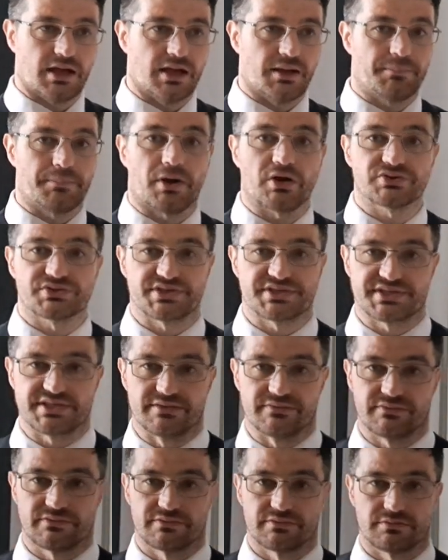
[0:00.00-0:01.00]
positive.
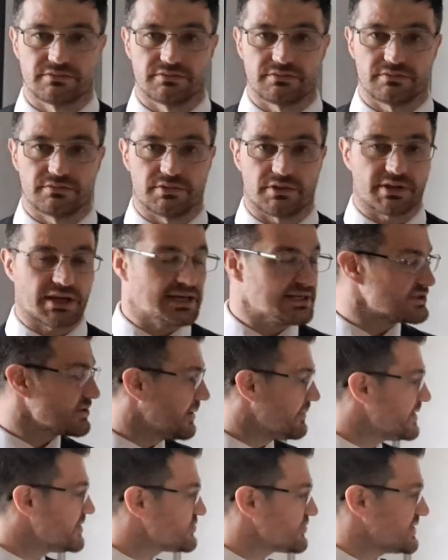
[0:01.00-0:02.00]
Okay, so I'm
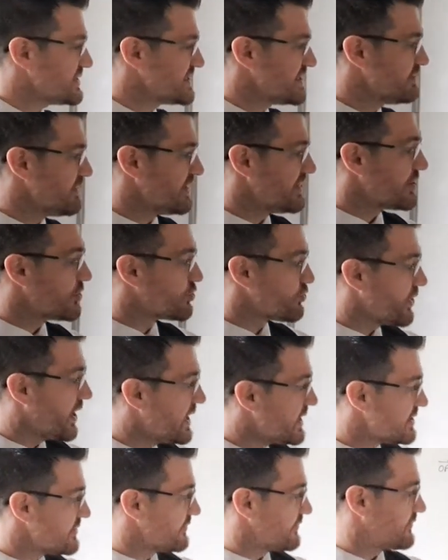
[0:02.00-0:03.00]
interested in when the
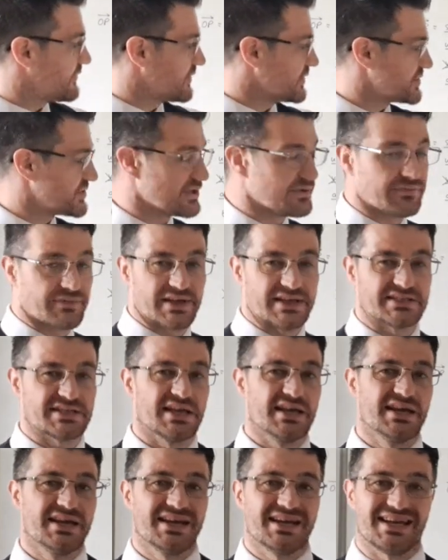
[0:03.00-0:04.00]
gradient function of this
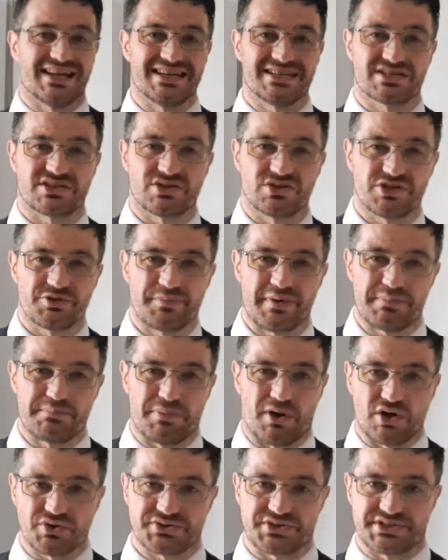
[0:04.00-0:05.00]
is going to be
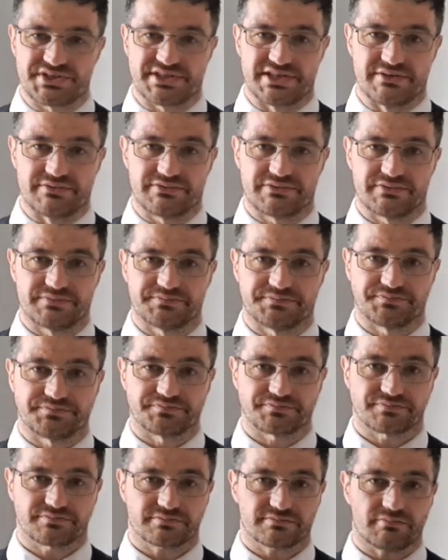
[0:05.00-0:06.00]
positive,
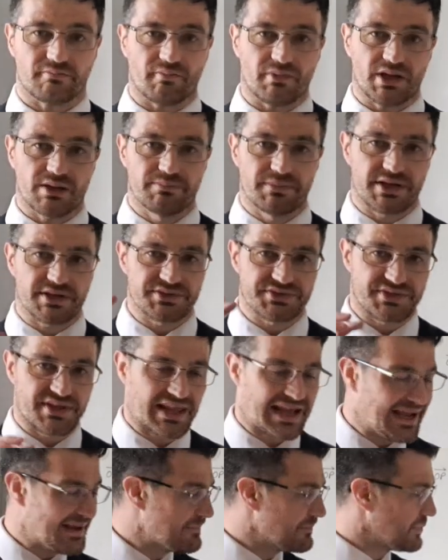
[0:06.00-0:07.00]
because
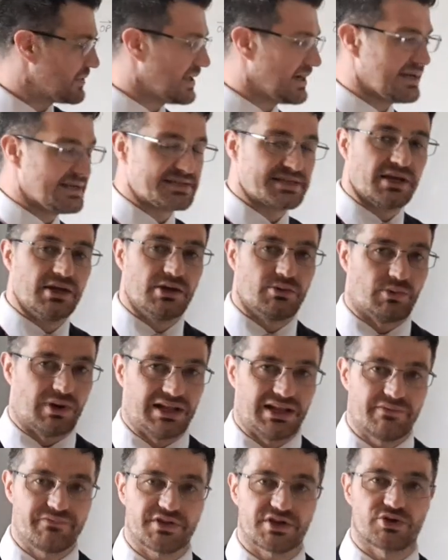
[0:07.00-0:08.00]
that implies
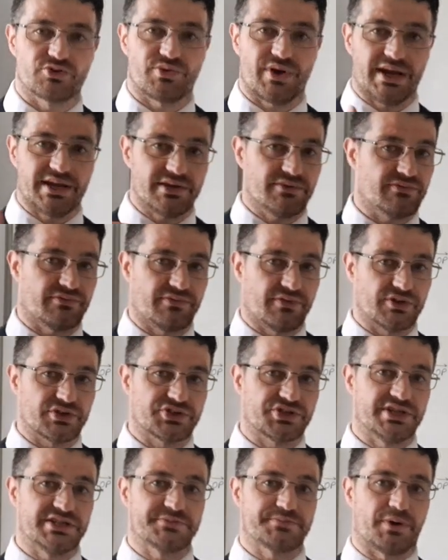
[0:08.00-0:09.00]
whenever the gradient
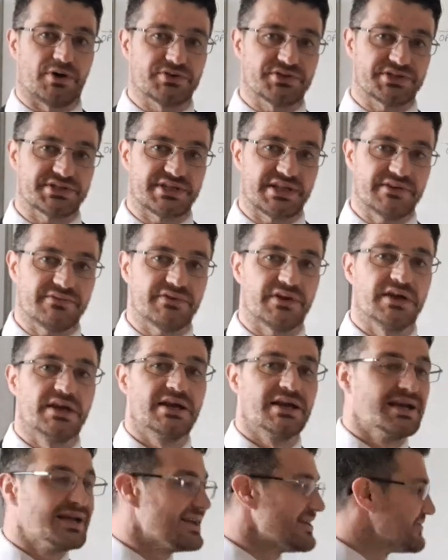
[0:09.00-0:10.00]
function is positive,
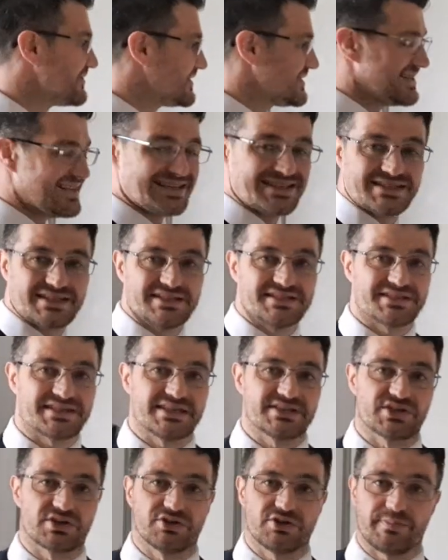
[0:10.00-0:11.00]
the distance
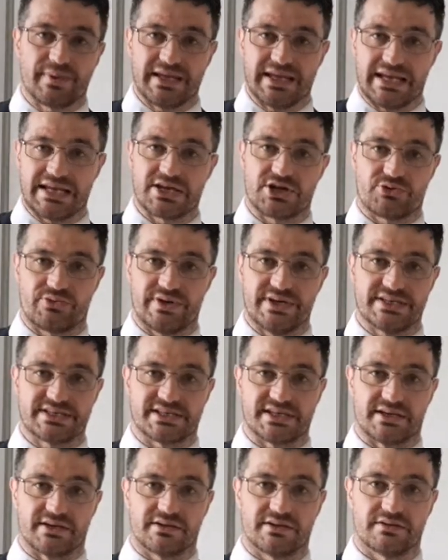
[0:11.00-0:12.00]
is going to be
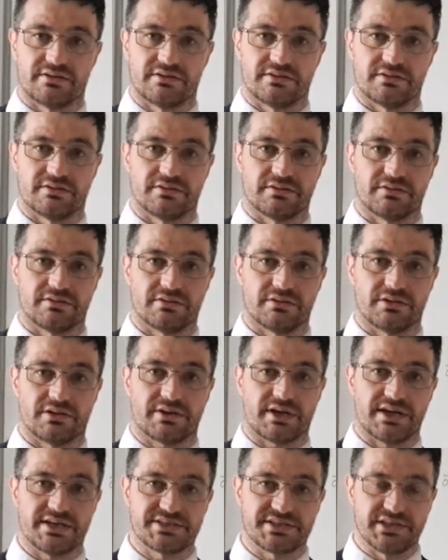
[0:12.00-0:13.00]
increasing.
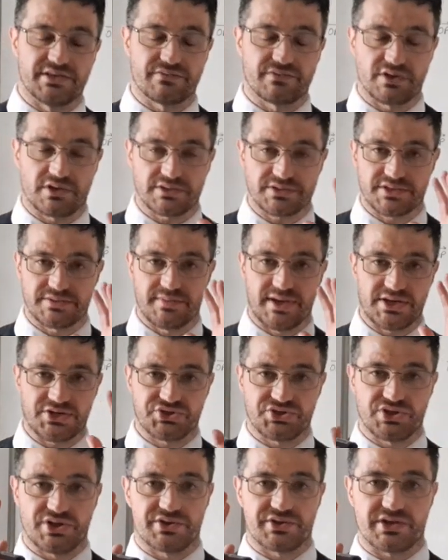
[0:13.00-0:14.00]
Okay, so you've got to make
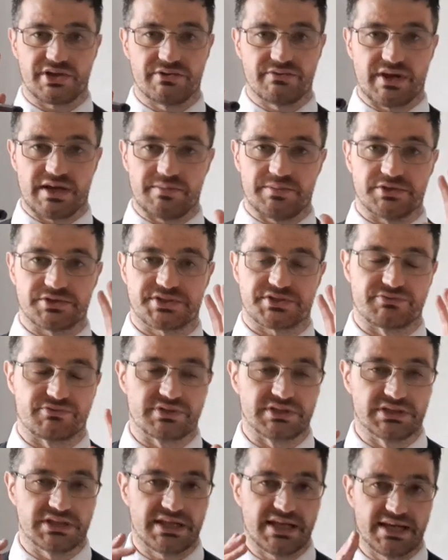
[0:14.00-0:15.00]
sure that you're able to
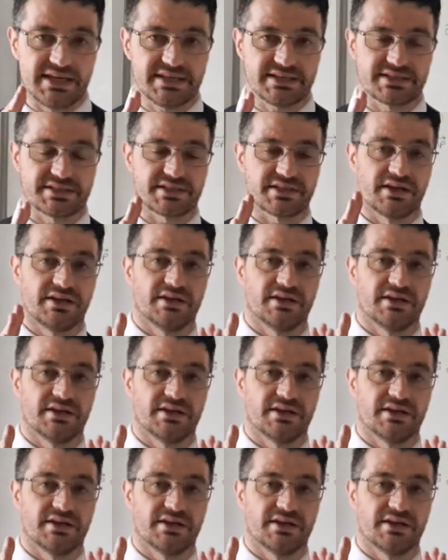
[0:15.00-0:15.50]
relate